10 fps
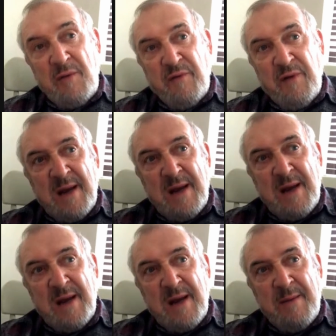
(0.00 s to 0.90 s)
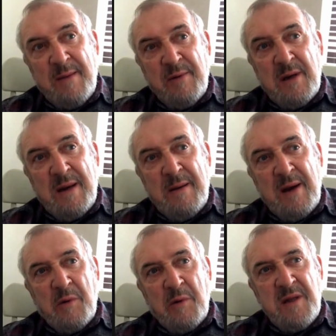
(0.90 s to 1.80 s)
say Frank Stapleton and Liam
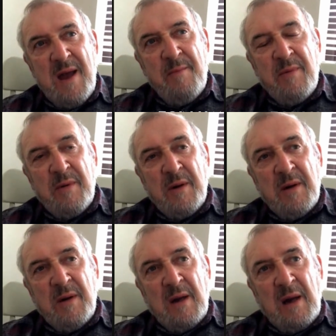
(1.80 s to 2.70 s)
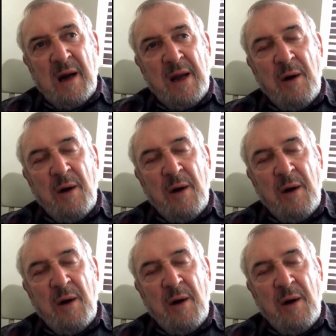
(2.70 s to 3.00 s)
Brady? Were we missing them?